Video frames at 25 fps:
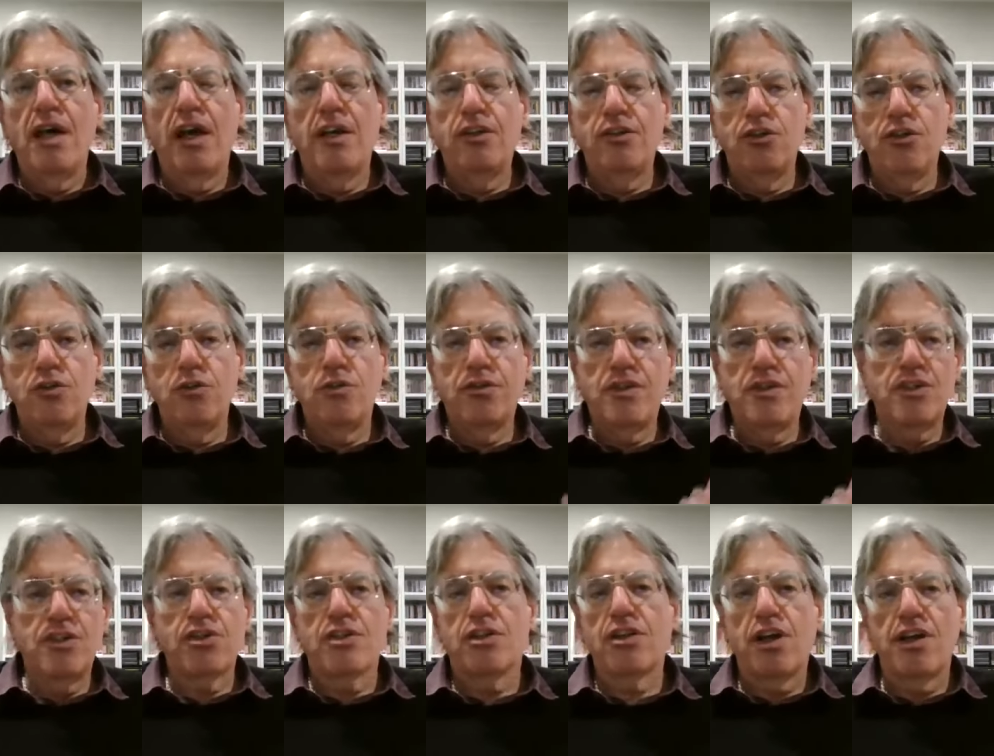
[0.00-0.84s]
a new
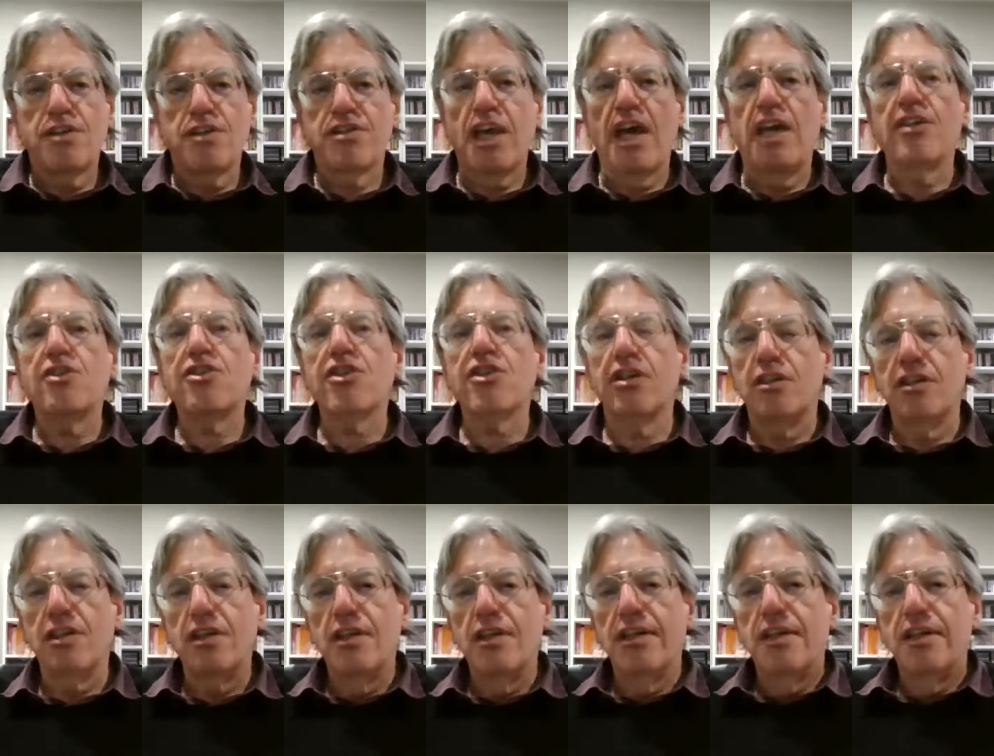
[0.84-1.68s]

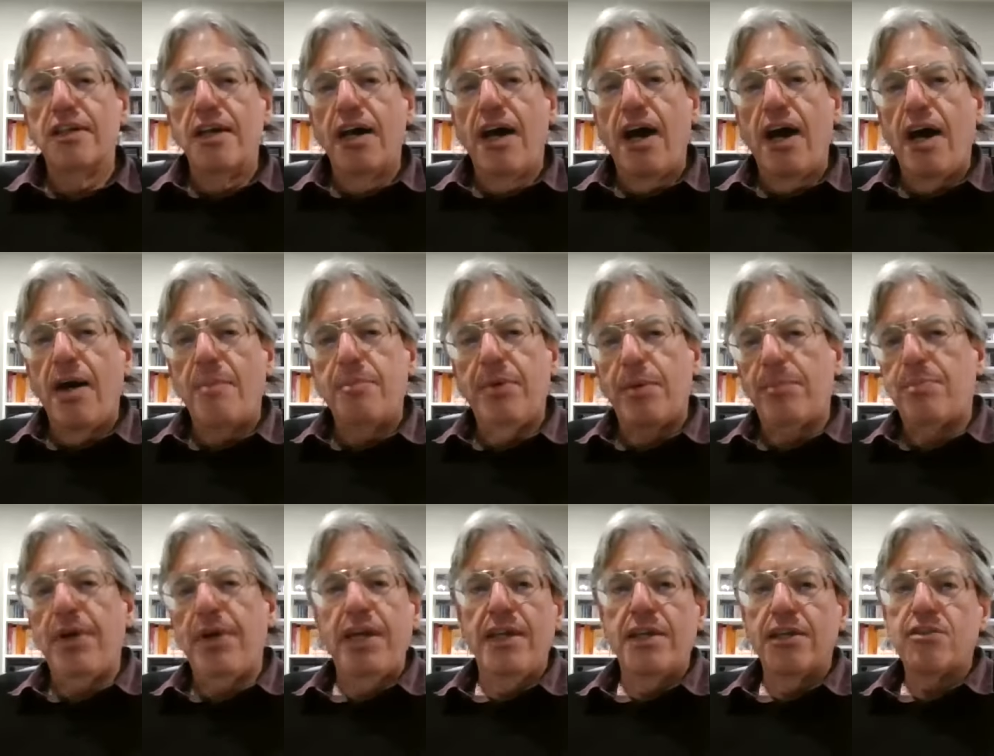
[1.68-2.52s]
digitization. Uh, but
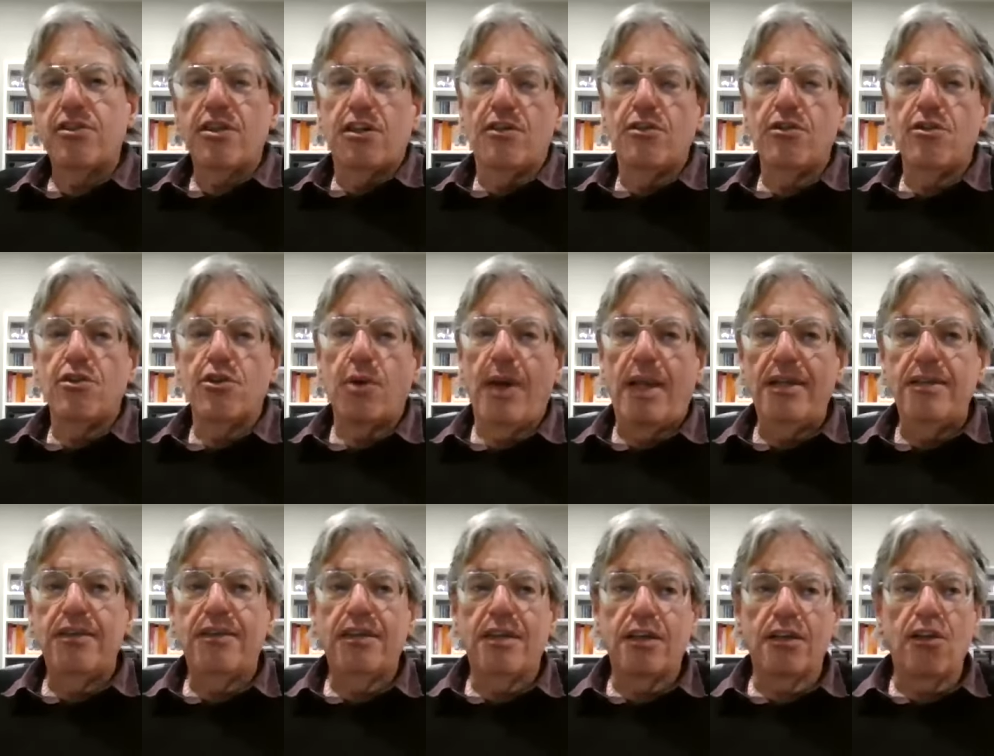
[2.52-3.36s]
Peter didn't do
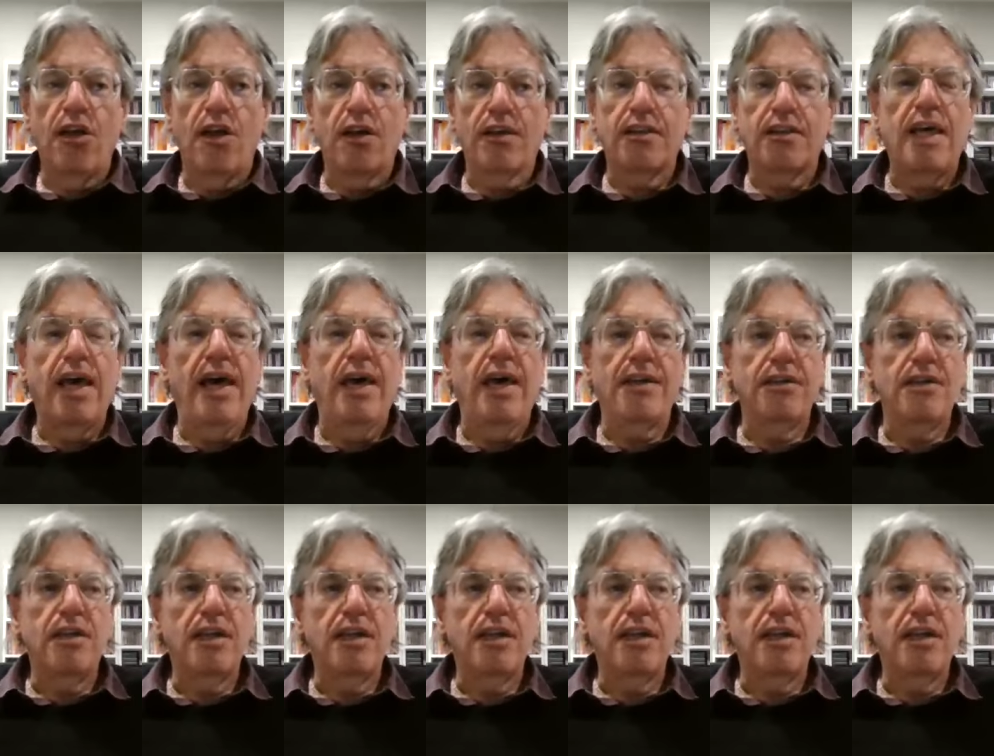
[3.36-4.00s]
anything like that.